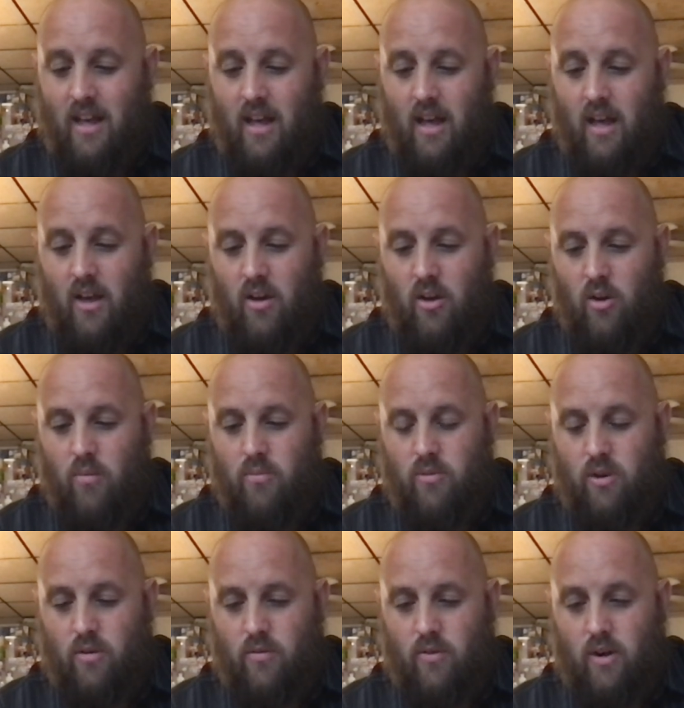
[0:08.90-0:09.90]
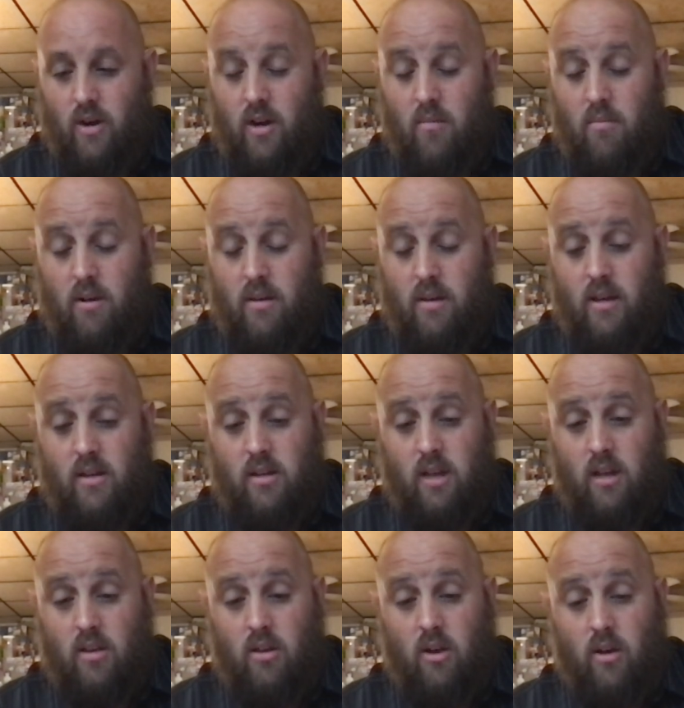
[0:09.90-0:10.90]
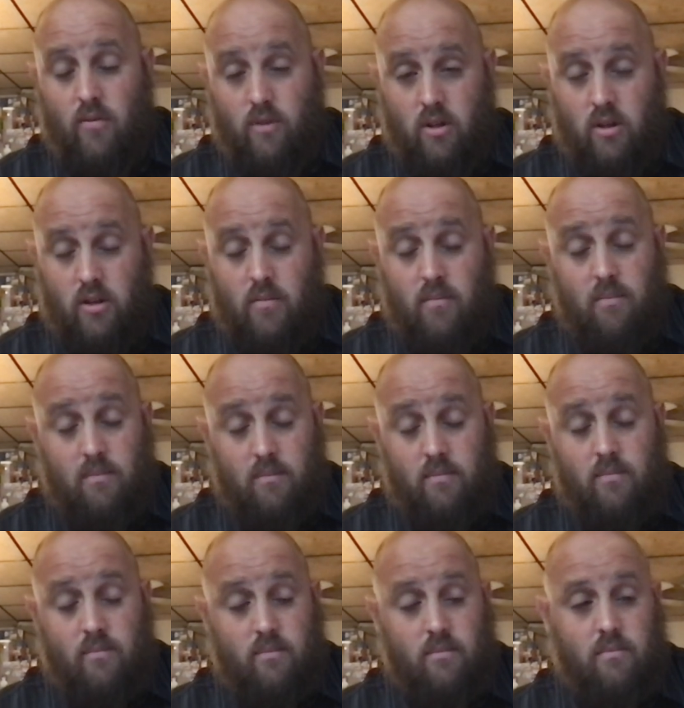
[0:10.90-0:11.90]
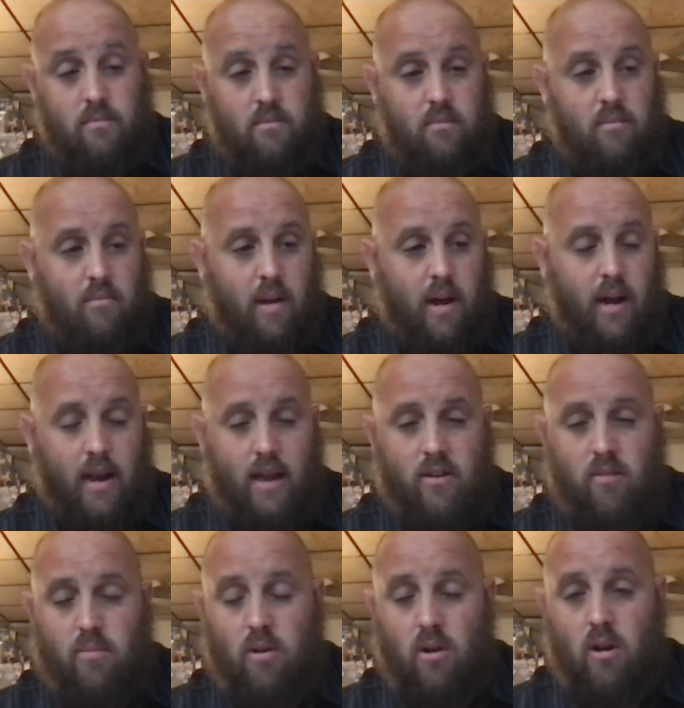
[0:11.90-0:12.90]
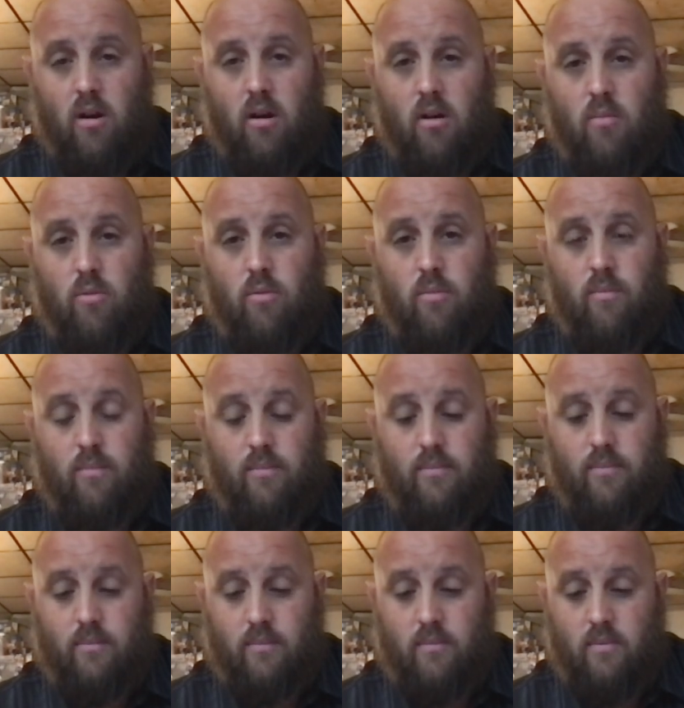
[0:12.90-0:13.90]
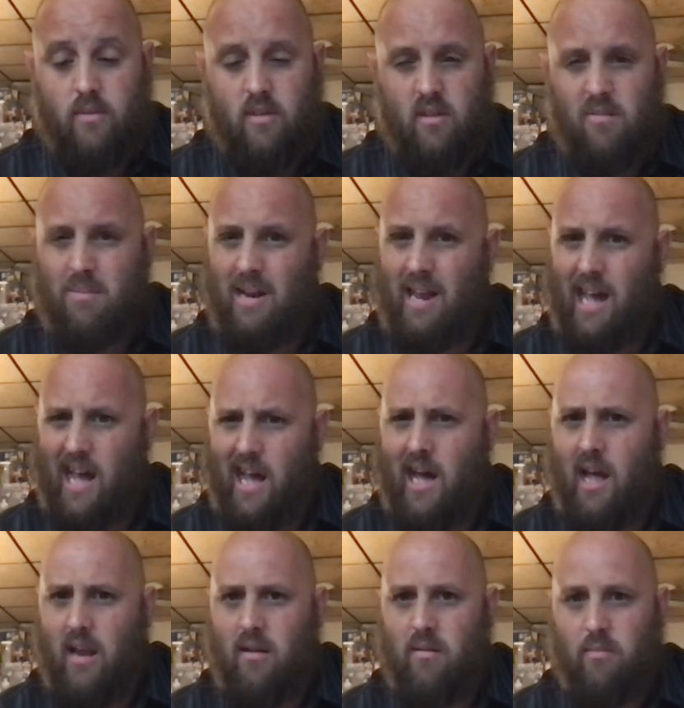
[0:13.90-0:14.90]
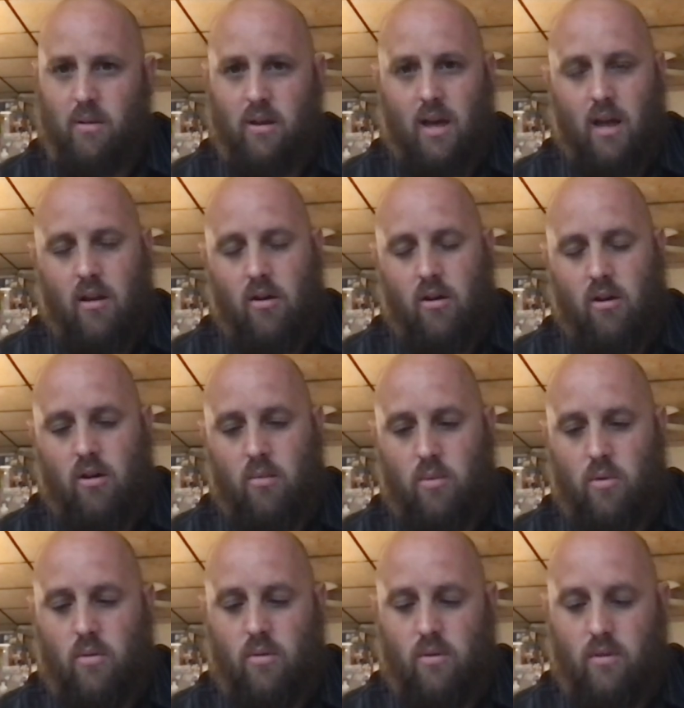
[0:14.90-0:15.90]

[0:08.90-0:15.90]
I hope so far your Monday's kicked off good. Mine hasn't been horrible. It's been hot, but not horrible.